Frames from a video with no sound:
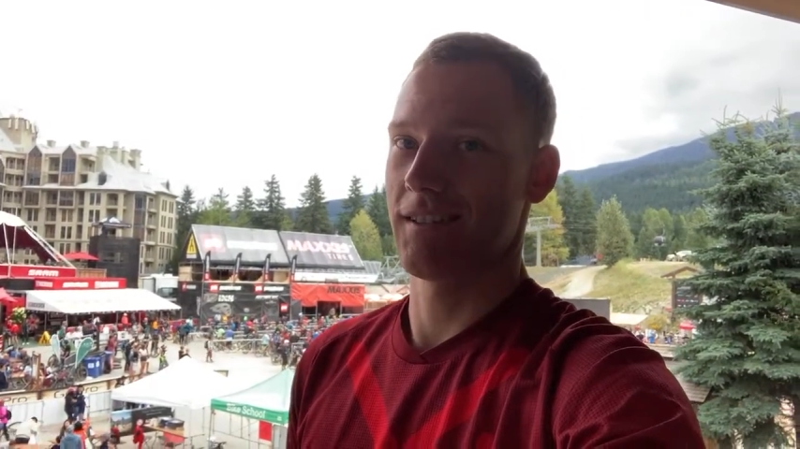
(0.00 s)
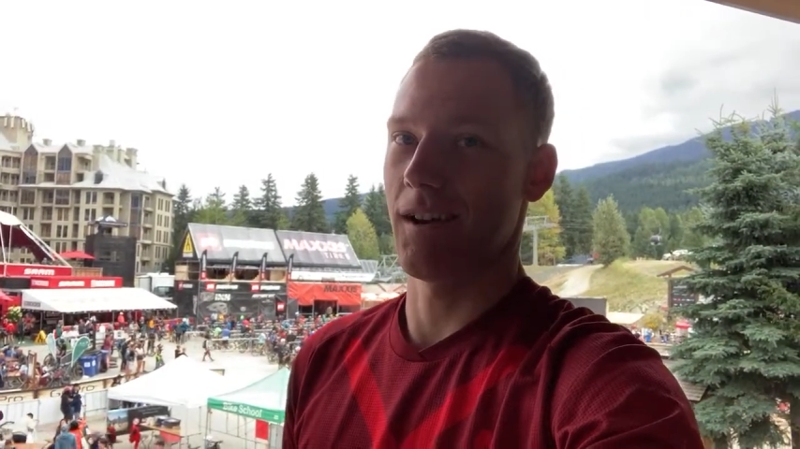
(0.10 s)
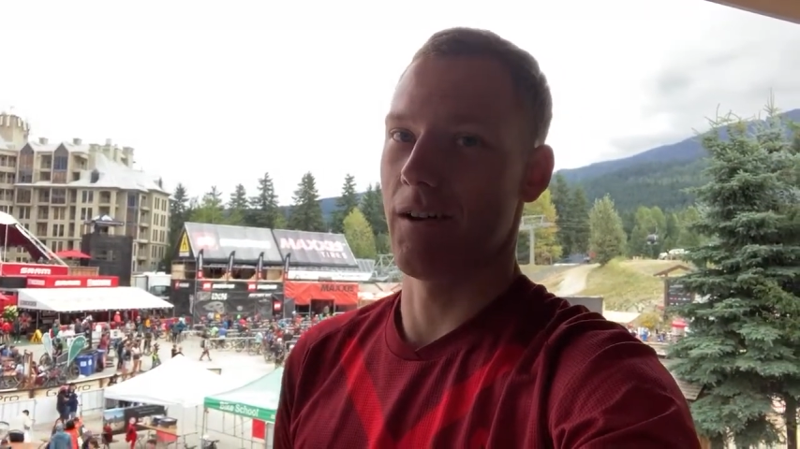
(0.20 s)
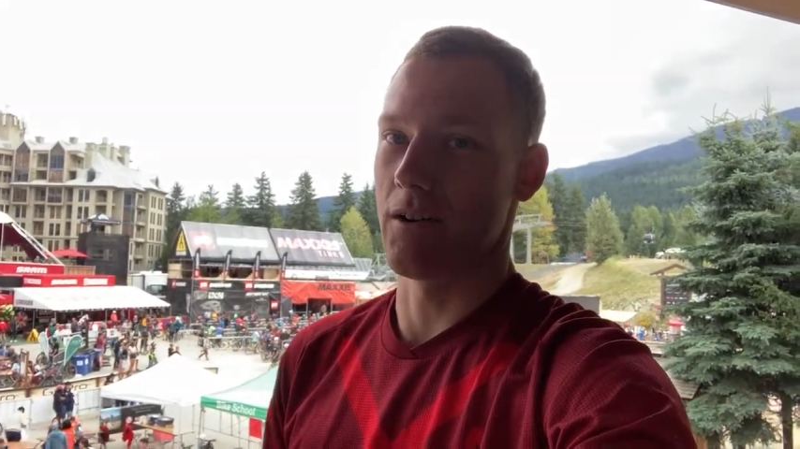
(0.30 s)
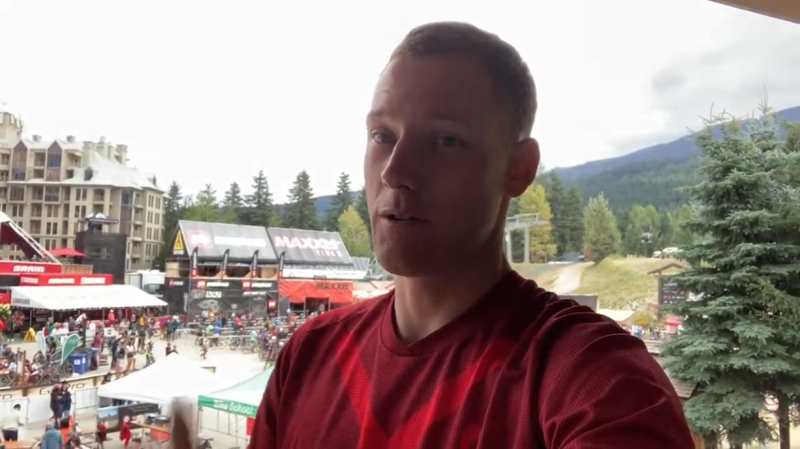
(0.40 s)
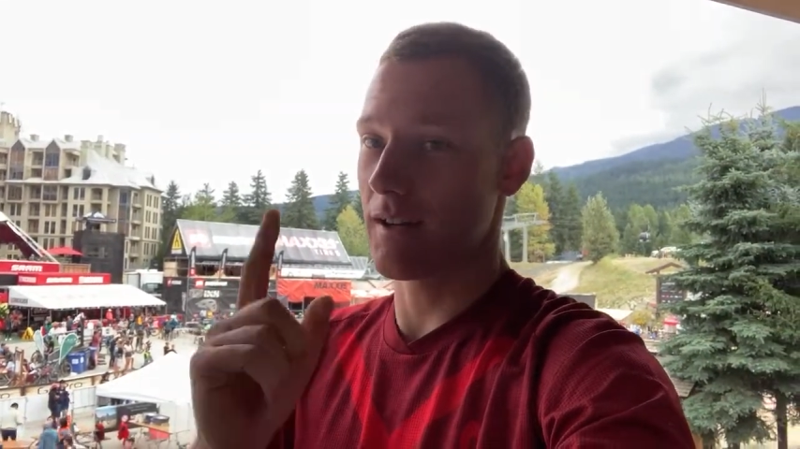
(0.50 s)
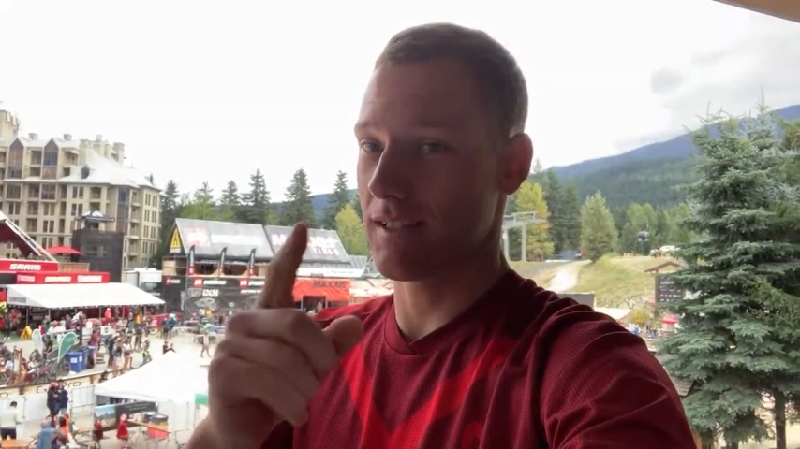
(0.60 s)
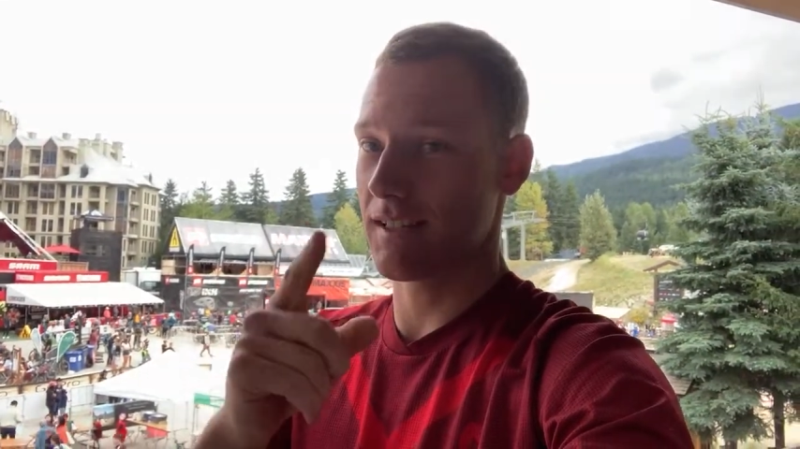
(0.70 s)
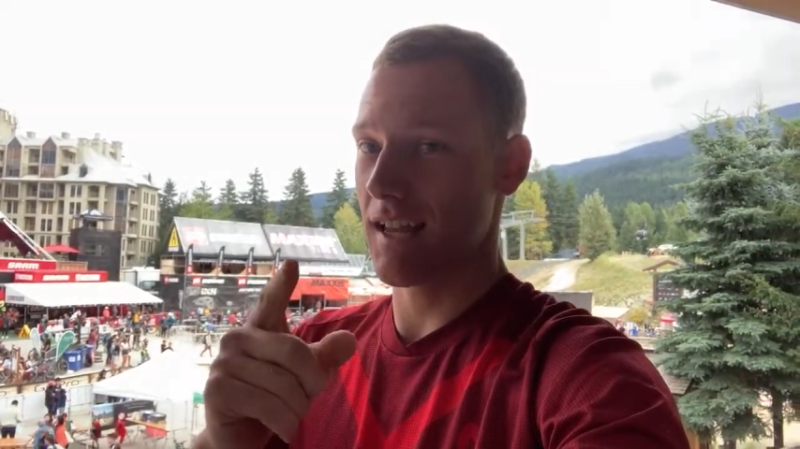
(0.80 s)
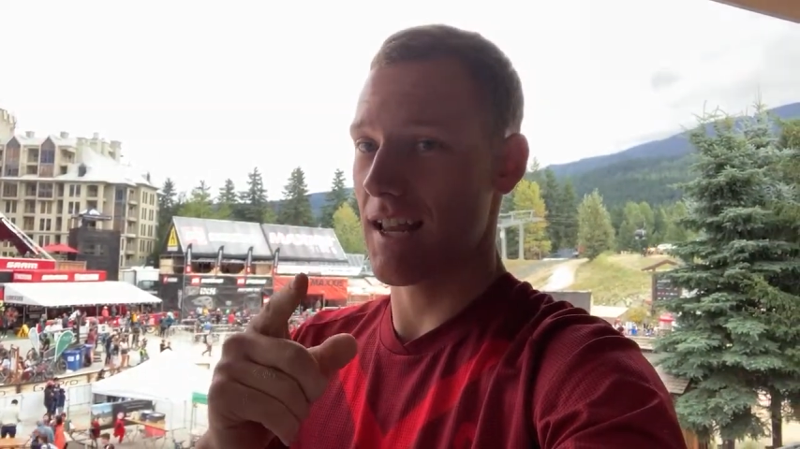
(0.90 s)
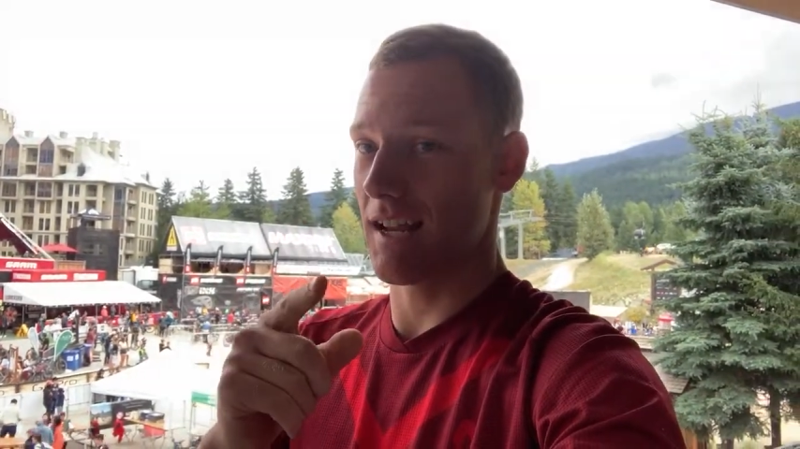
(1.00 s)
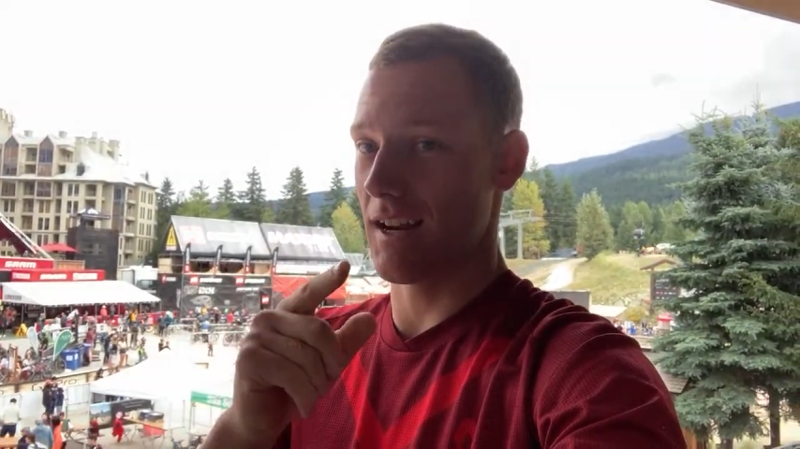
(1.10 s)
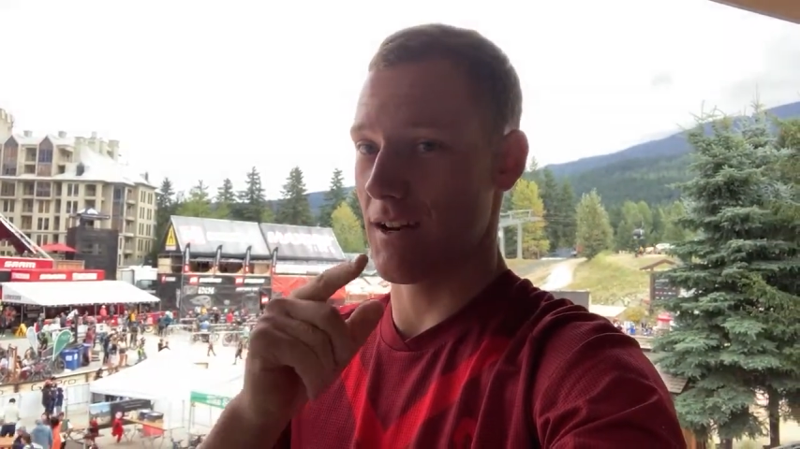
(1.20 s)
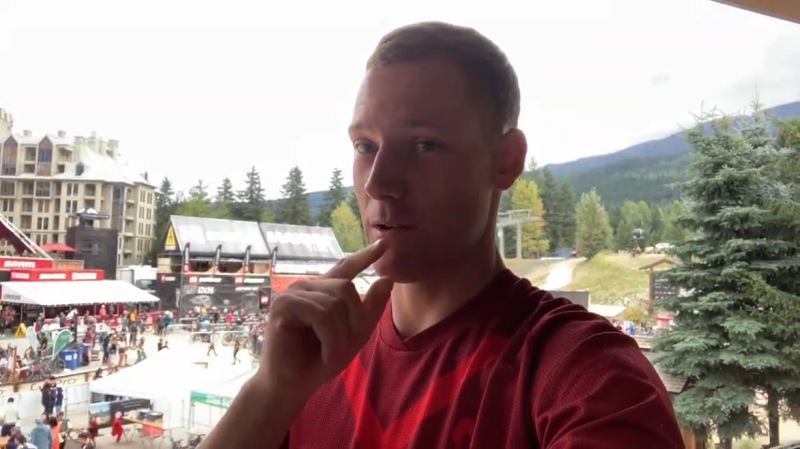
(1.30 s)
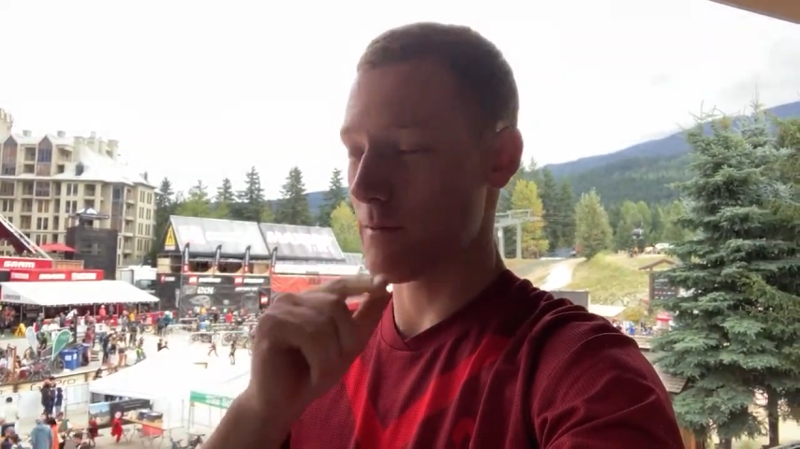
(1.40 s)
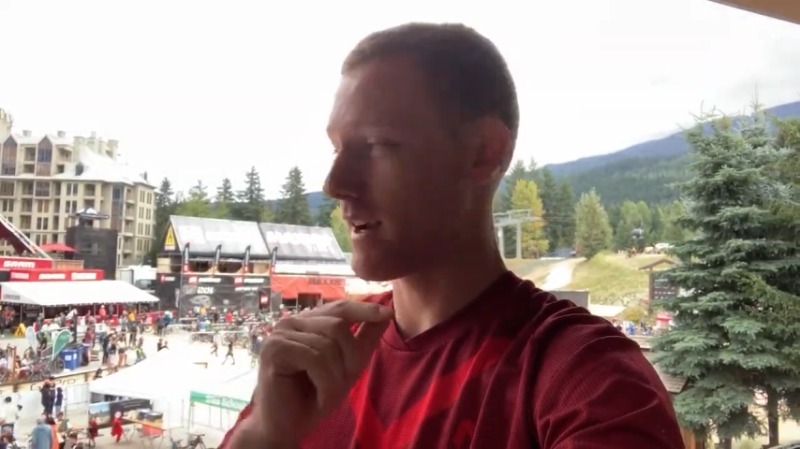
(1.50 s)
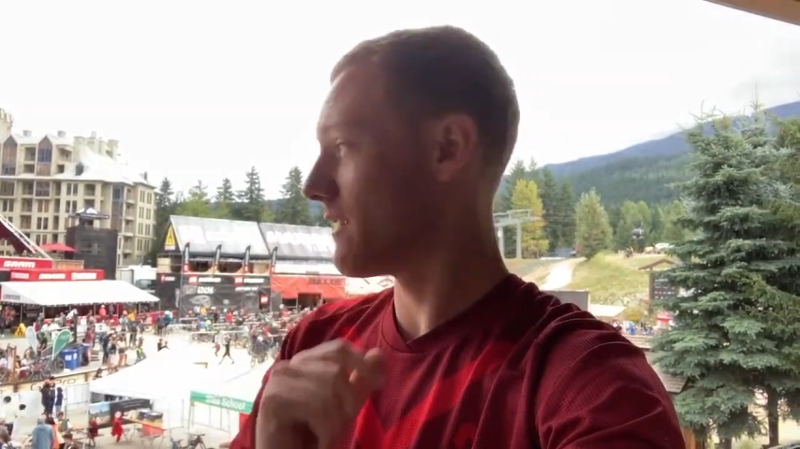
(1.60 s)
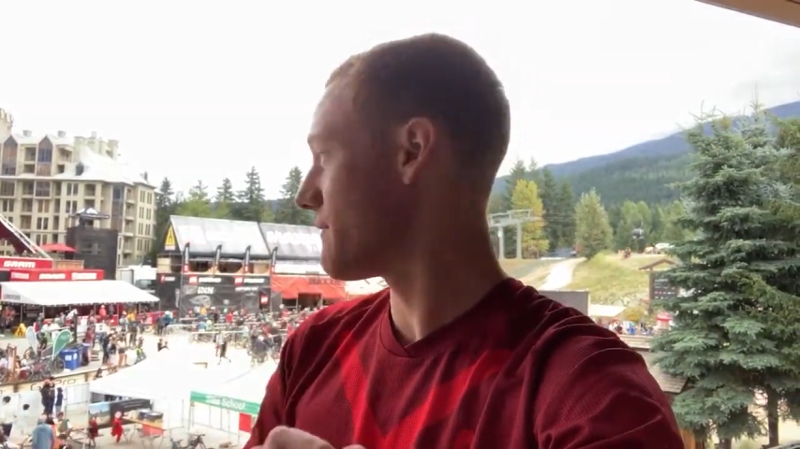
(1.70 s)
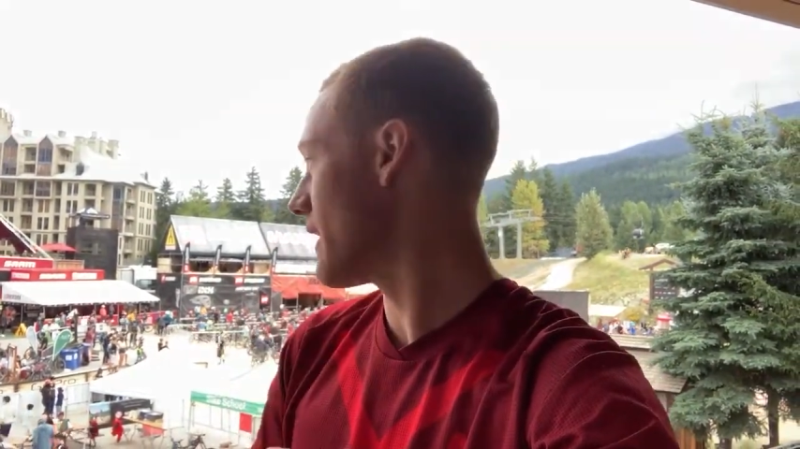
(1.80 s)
So are you guys excited? Are you ready to